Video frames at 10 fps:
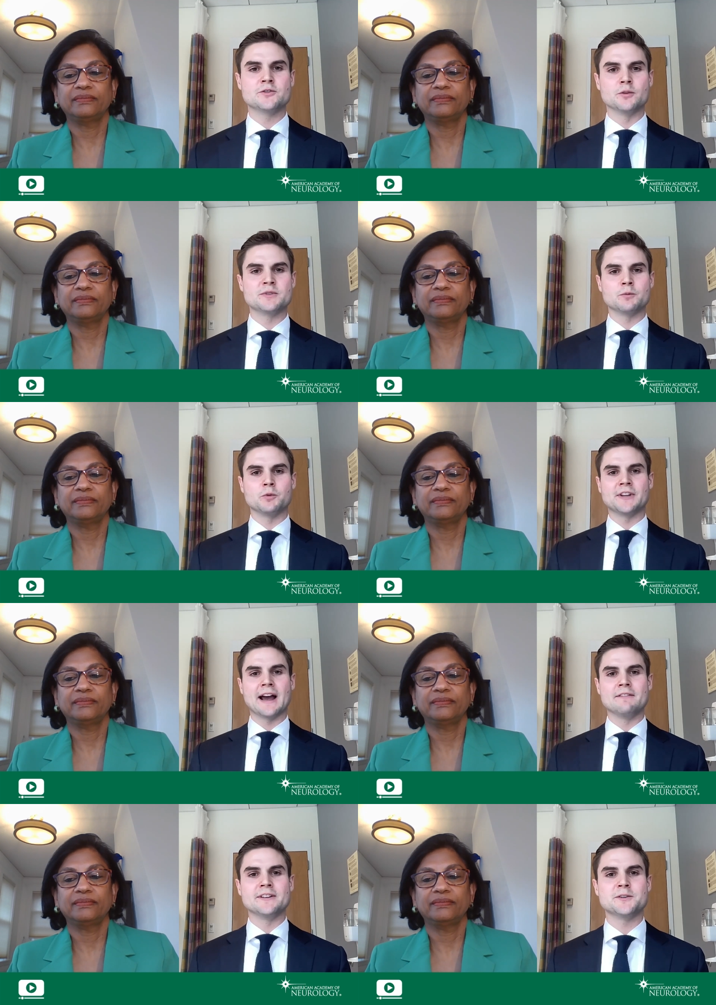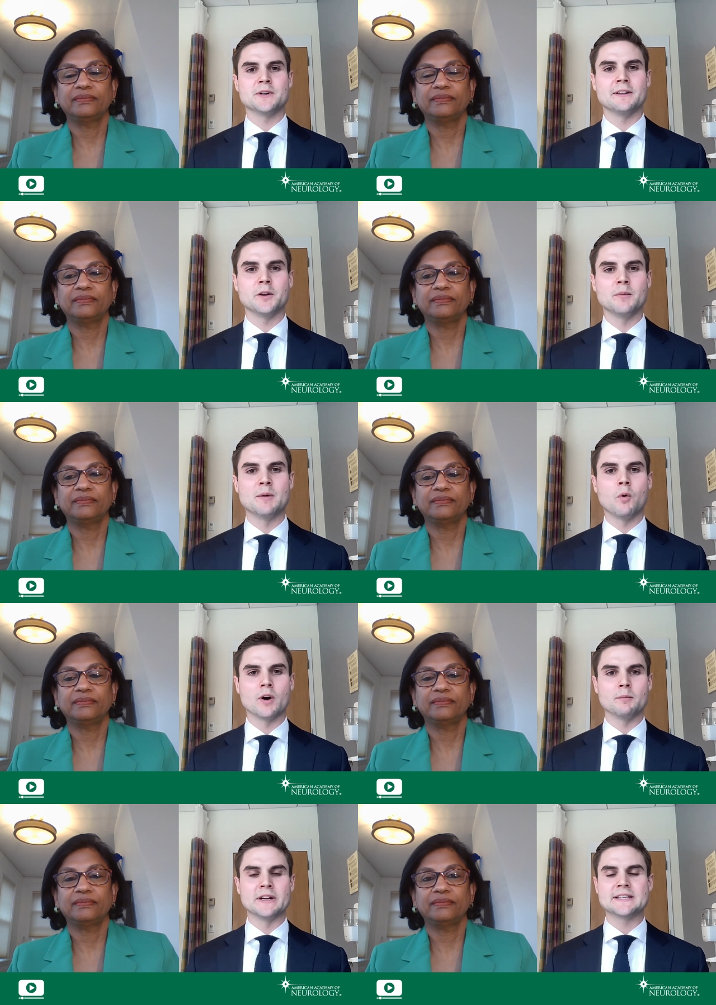Speaker 1: groups, and we'll dive into it a little bit more,
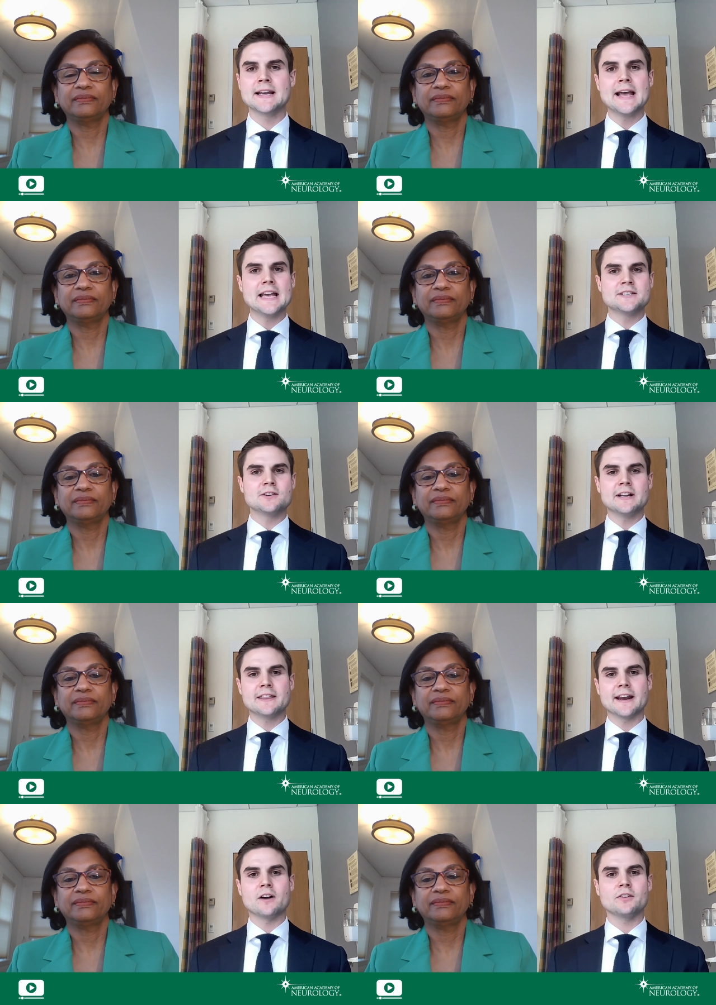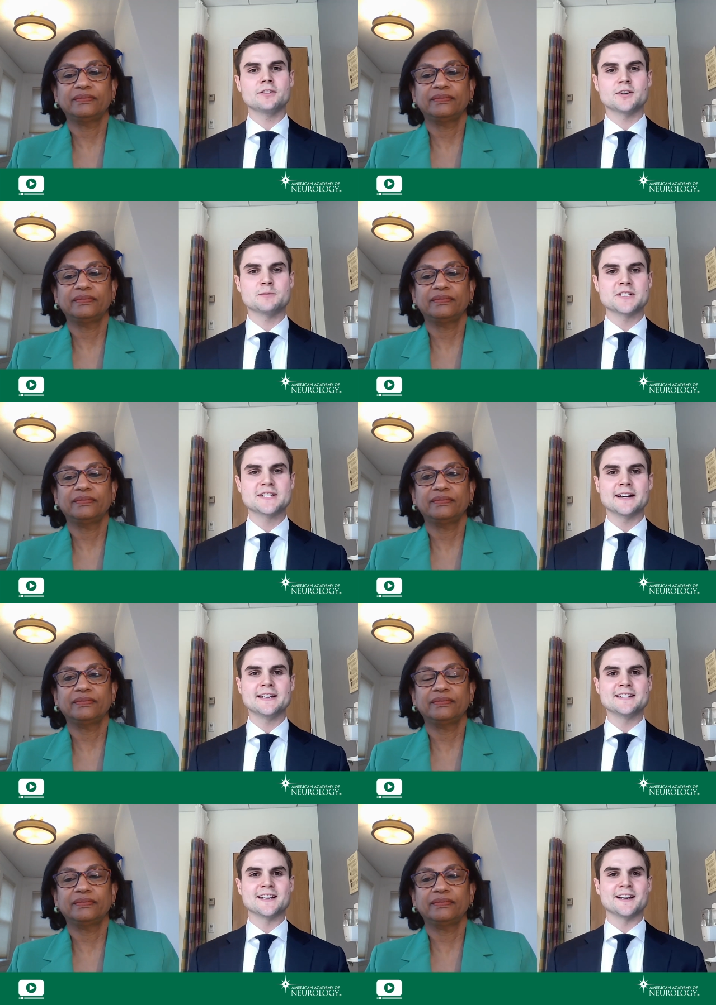but is there anything else in terms of study
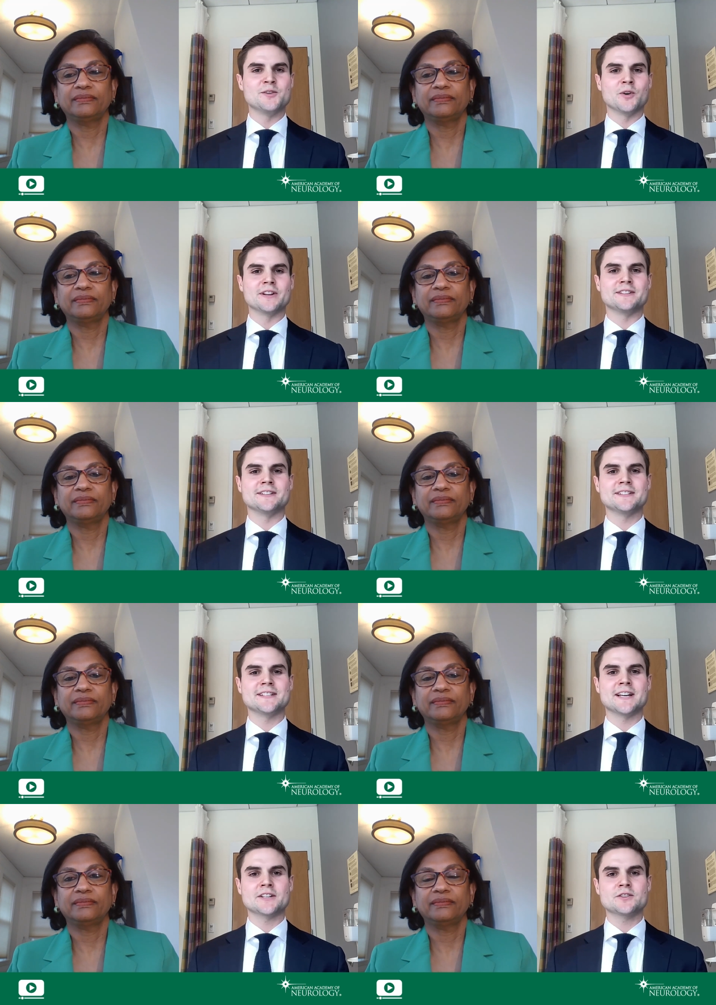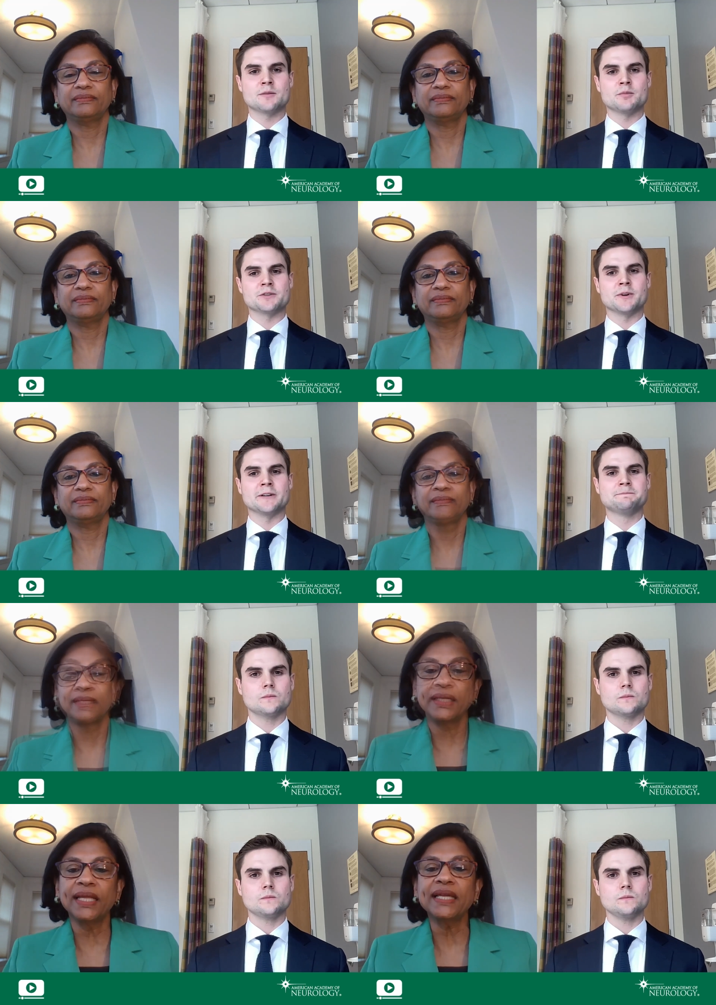design you wanted to, to touch on, Pushpa?
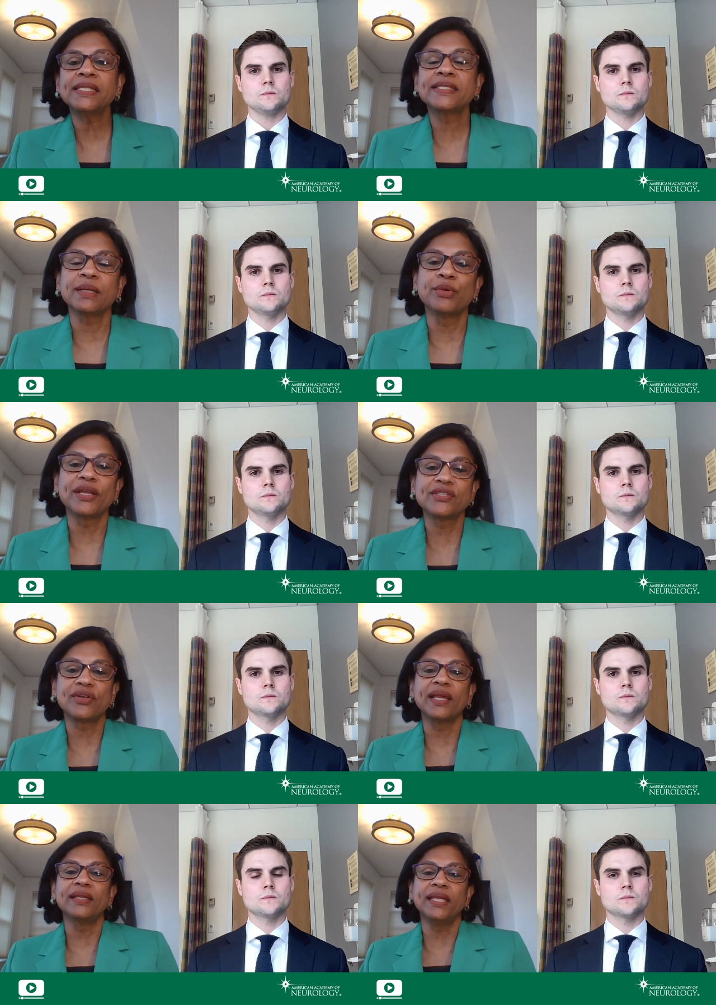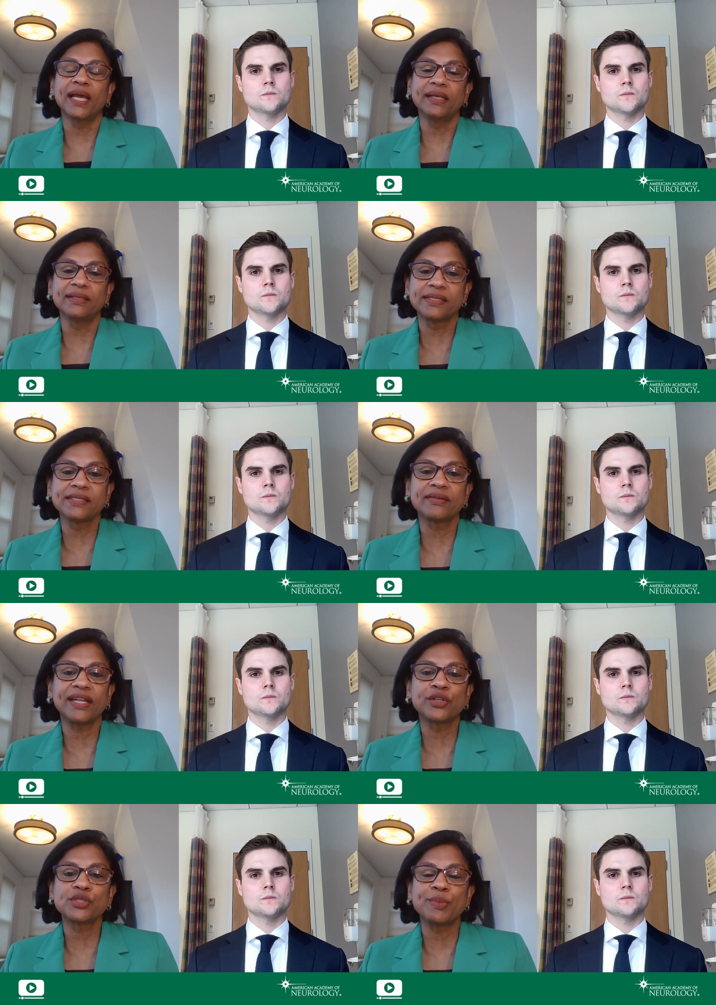
Speaker 2: Nicely summarized, Ryan. Yeah, this is a
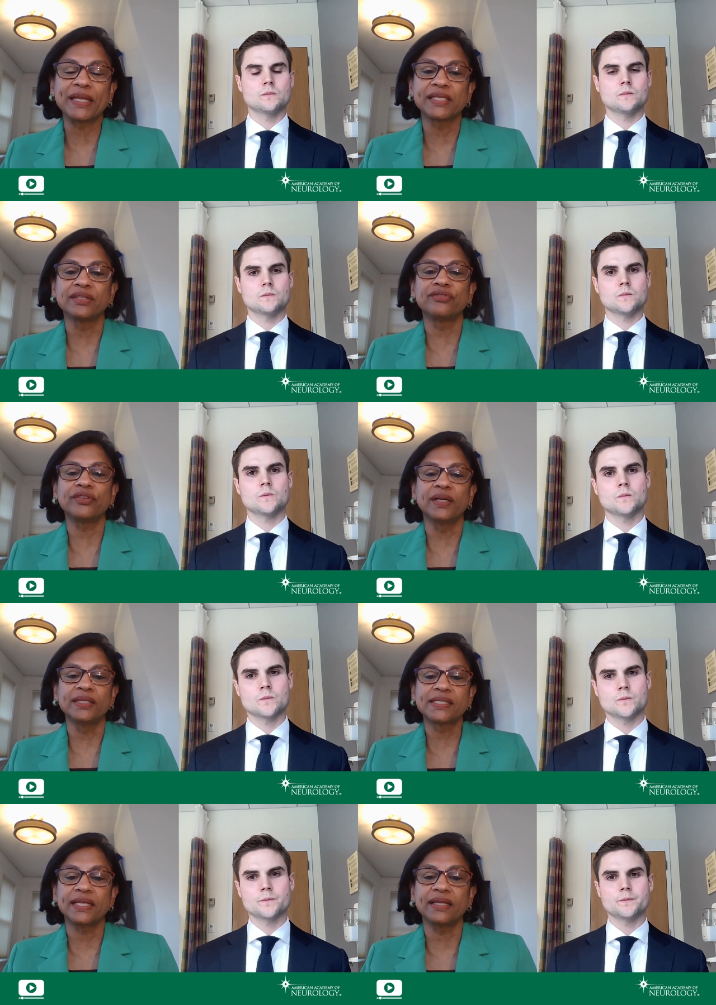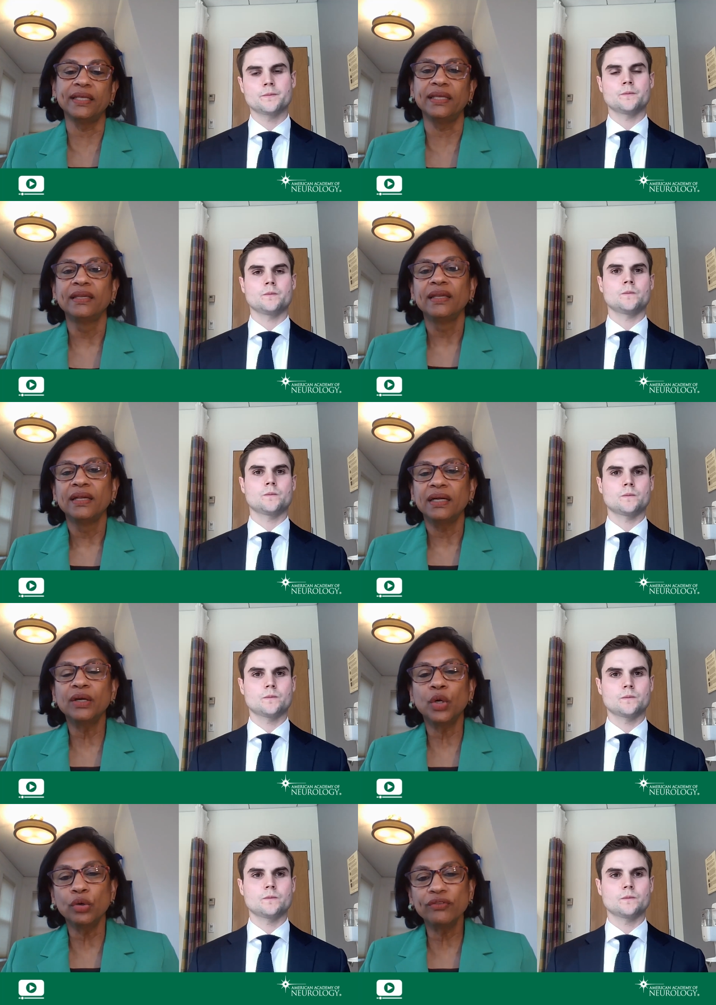retrospective uh, study
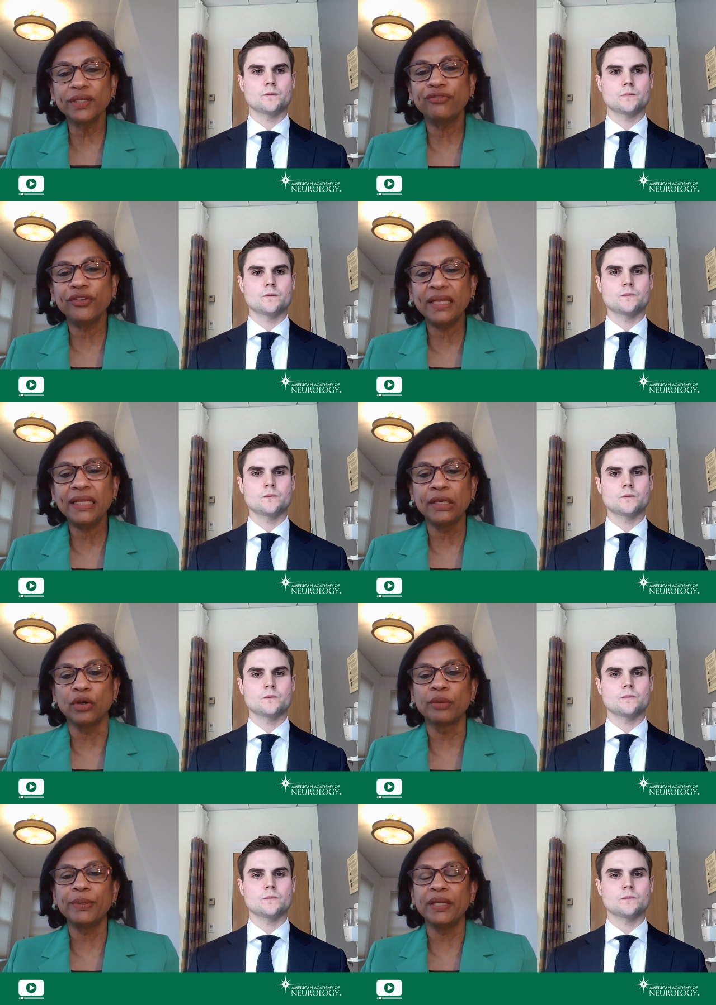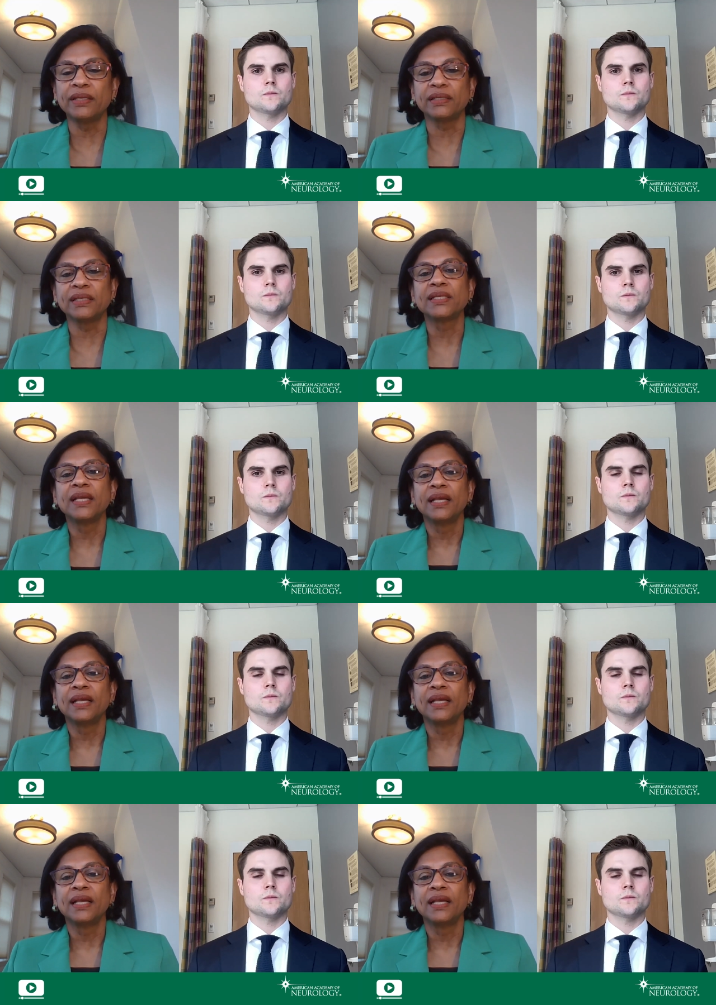uh, over a fairly long period.